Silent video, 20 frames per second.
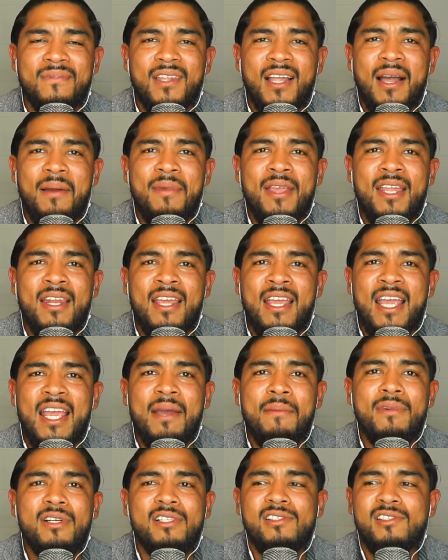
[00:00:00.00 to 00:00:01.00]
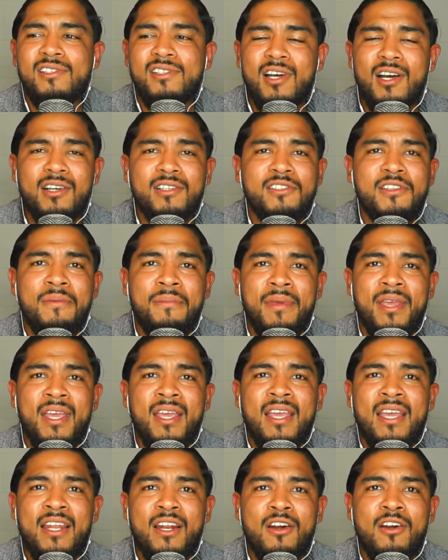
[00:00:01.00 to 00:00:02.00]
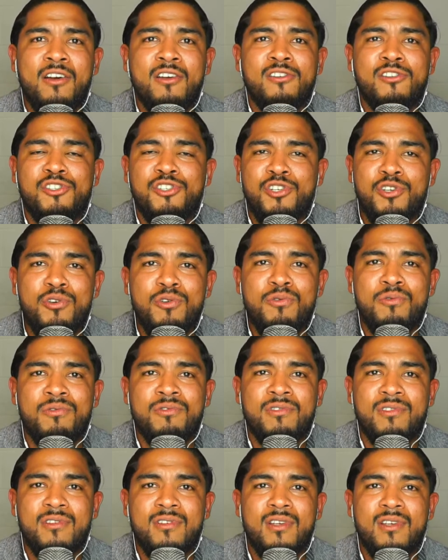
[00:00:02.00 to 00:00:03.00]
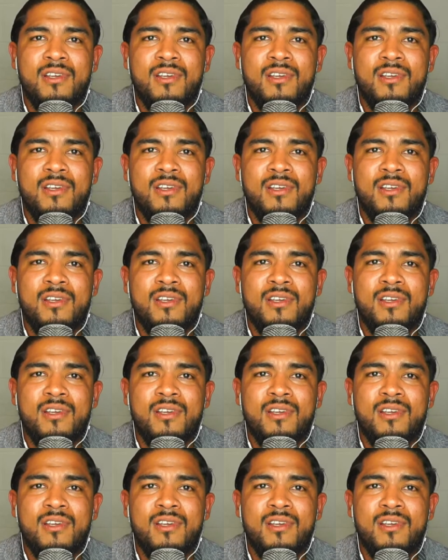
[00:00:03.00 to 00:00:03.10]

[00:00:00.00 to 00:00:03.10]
I mean, it must suck to be in her shoes.